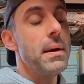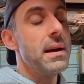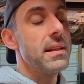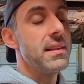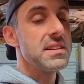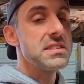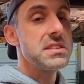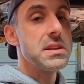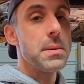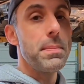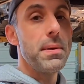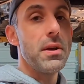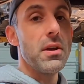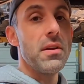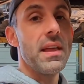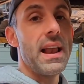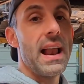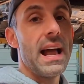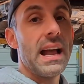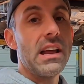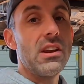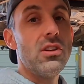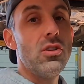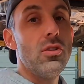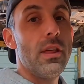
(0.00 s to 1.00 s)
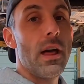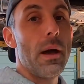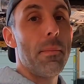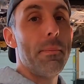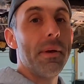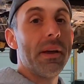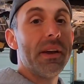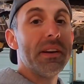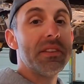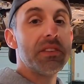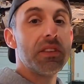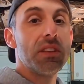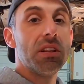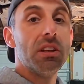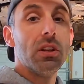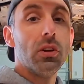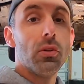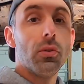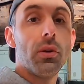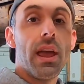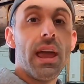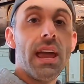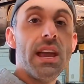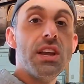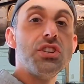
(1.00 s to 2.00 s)
But it doesn't appear that I can do that because of the
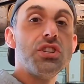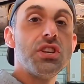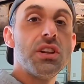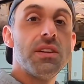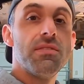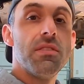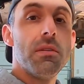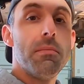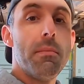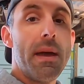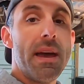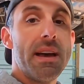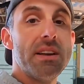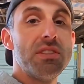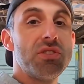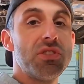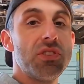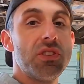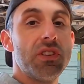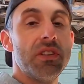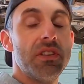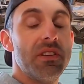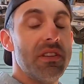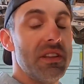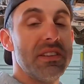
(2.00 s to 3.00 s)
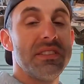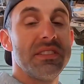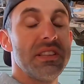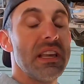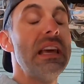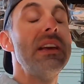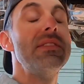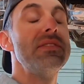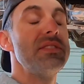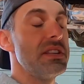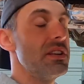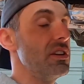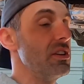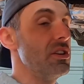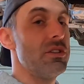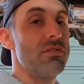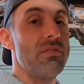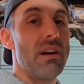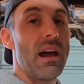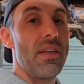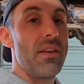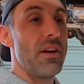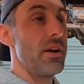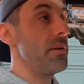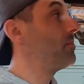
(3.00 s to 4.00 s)
location of the master, the slave cylinder
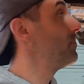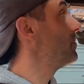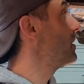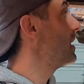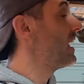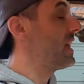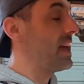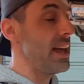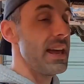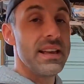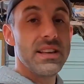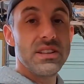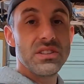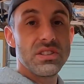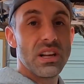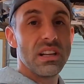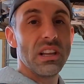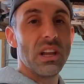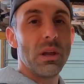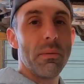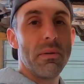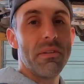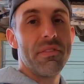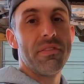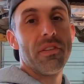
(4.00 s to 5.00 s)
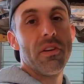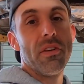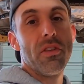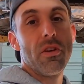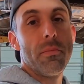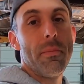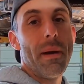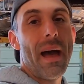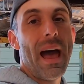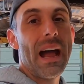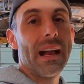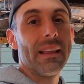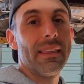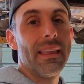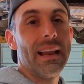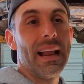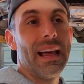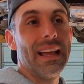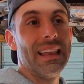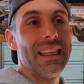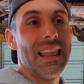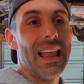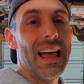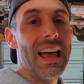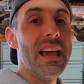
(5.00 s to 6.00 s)
rather, is a little bit further back than
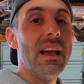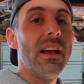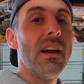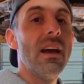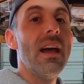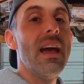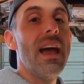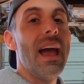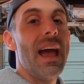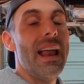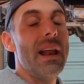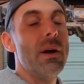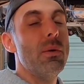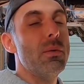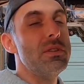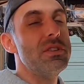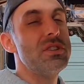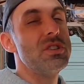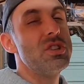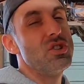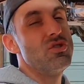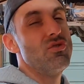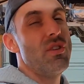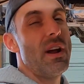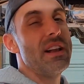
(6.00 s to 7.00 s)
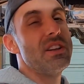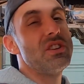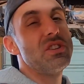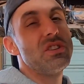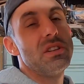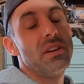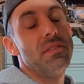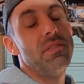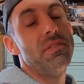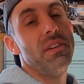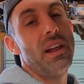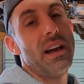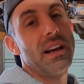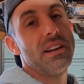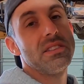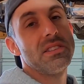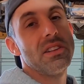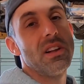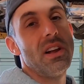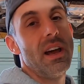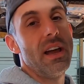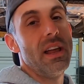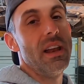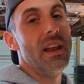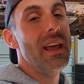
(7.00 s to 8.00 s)
I'd like, and it would stretch the flex
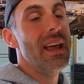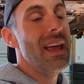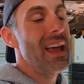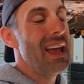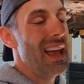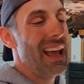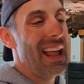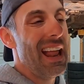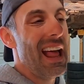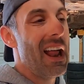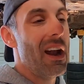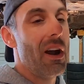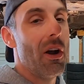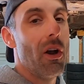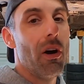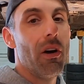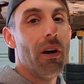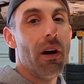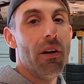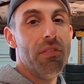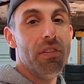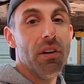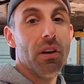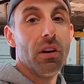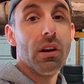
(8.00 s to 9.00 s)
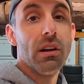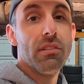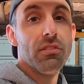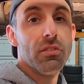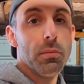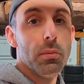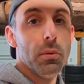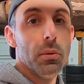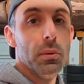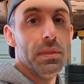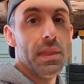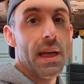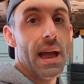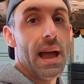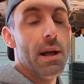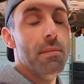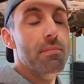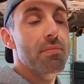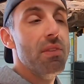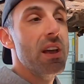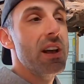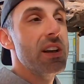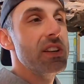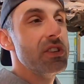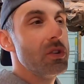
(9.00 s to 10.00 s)
line. And I don't know, I feel comfortable with
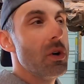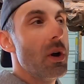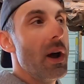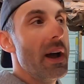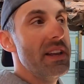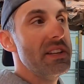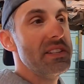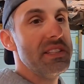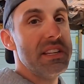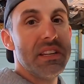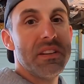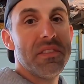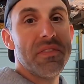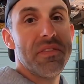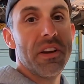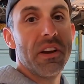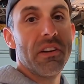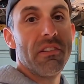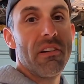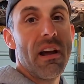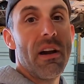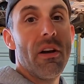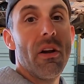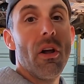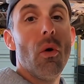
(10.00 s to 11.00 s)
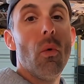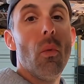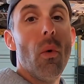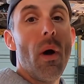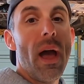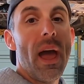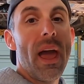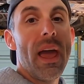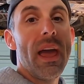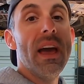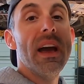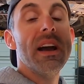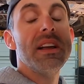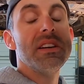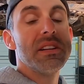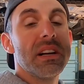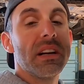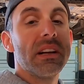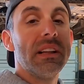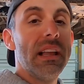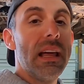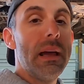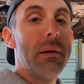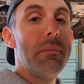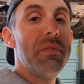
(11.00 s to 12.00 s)
that. So I just need to figure out a way to
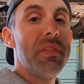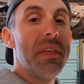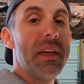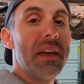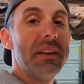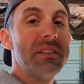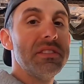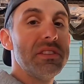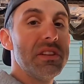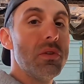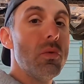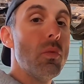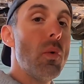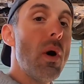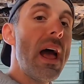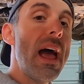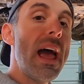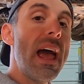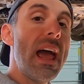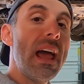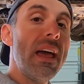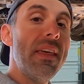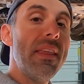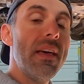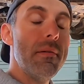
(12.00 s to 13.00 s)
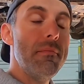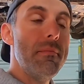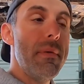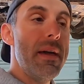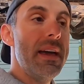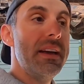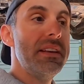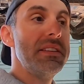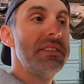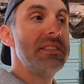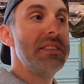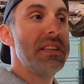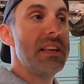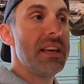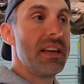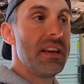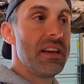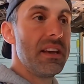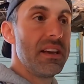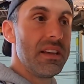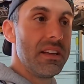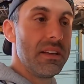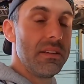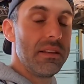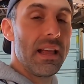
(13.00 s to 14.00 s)
clamp things in a way that makes
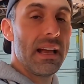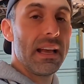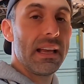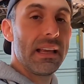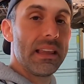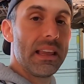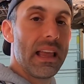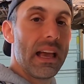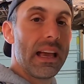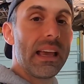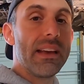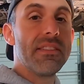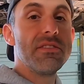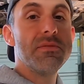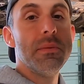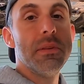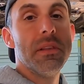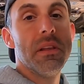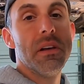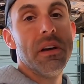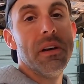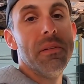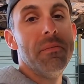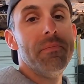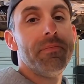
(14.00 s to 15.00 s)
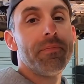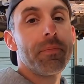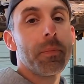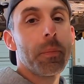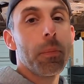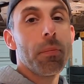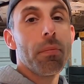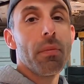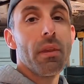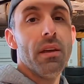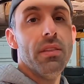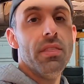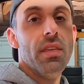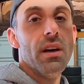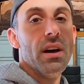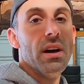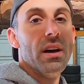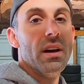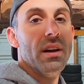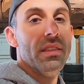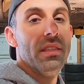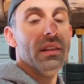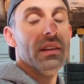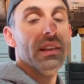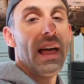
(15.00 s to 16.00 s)
the that, that gives me the,
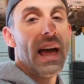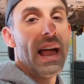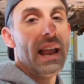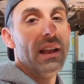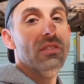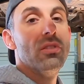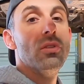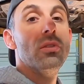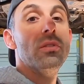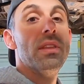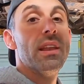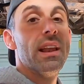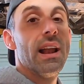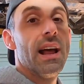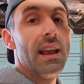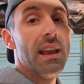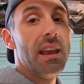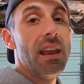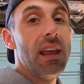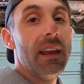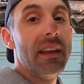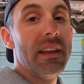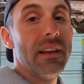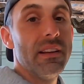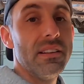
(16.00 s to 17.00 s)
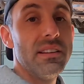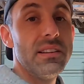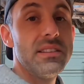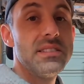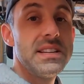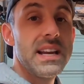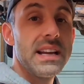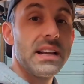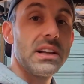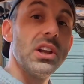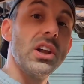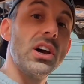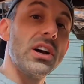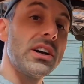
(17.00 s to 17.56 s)
the the latitude that I need. Now let's take a